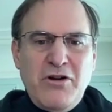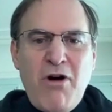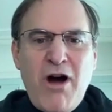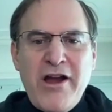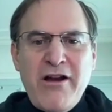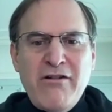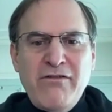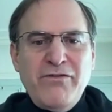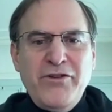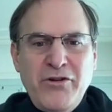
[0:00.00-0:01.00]
acquire
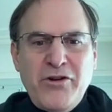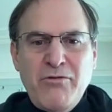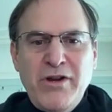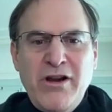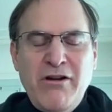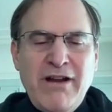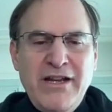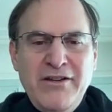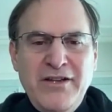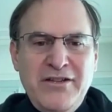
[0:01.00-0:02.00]
for your career,
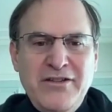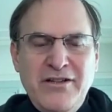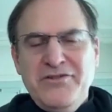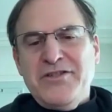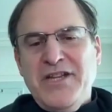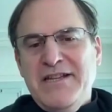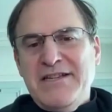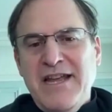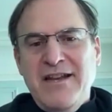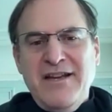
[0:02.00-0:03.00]
right? You need to understand
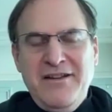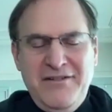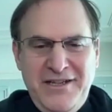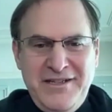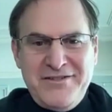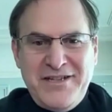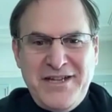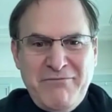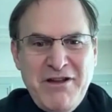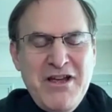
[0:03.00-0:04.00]
data, you need to
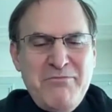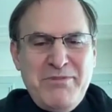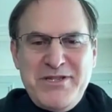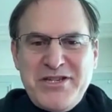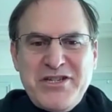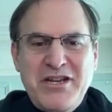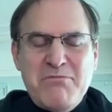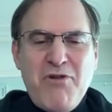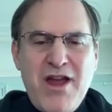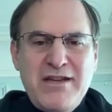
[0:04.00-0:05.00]
understand positioning
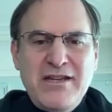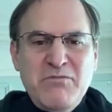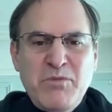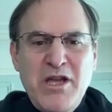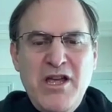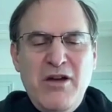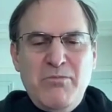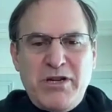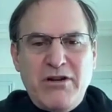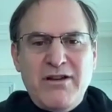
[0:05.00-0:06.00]
and branding.
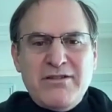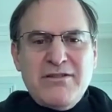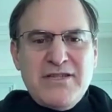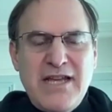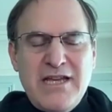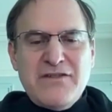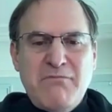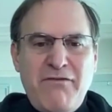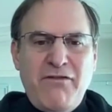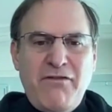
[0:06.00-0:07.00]
But it also says
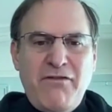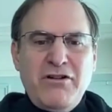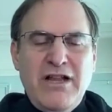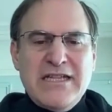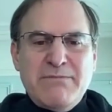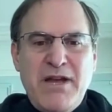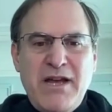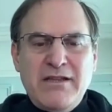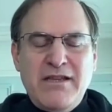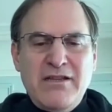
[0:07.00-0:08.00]
from a vertical
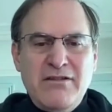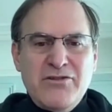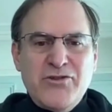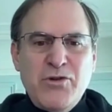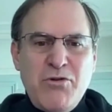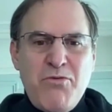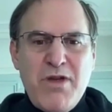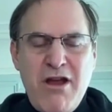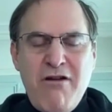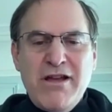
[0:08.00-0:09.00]
aspect that there's 2 or
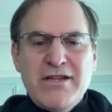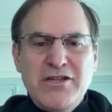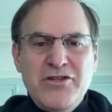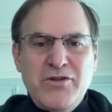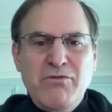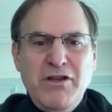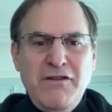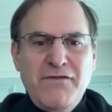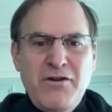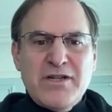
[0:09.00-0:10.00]
3 areas that you should really
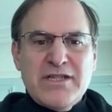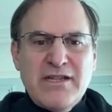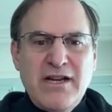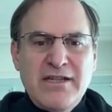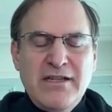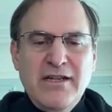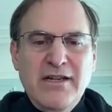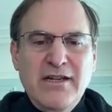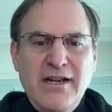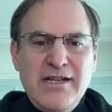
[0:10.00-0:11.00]
focus on.
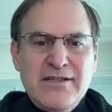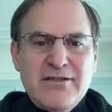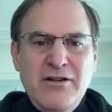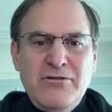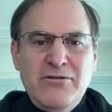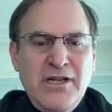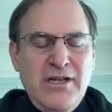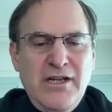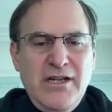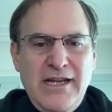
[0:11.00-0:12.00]
And so
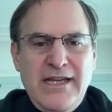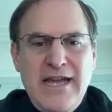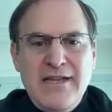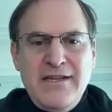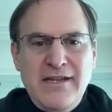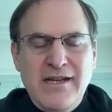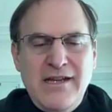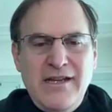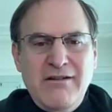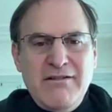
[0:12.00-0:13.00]
again,
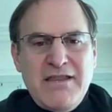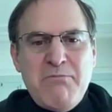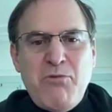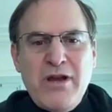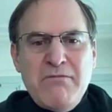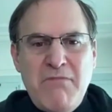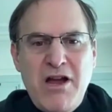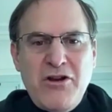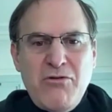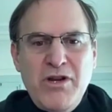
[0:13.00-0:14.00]
at that point in
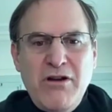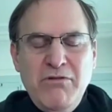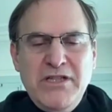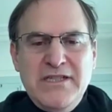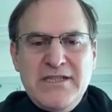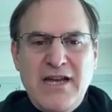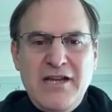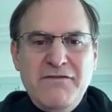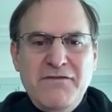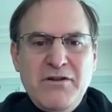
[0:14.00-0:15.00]
my career, I really
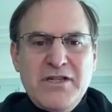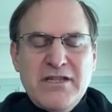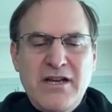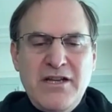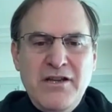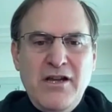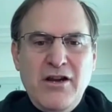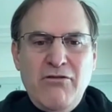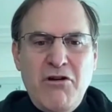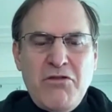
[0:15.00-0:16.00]
decided to focus on
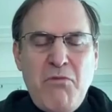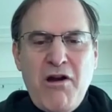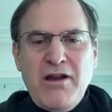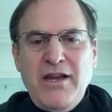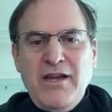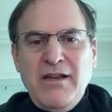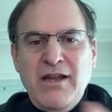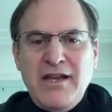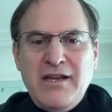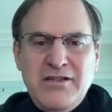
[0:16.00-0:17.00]
growth marketing
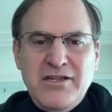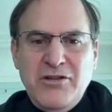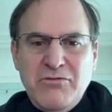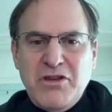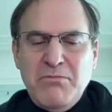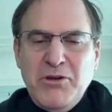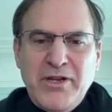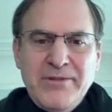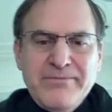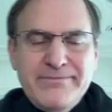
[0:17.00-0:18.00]
and continue with
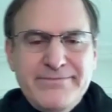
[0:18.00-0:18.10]
community.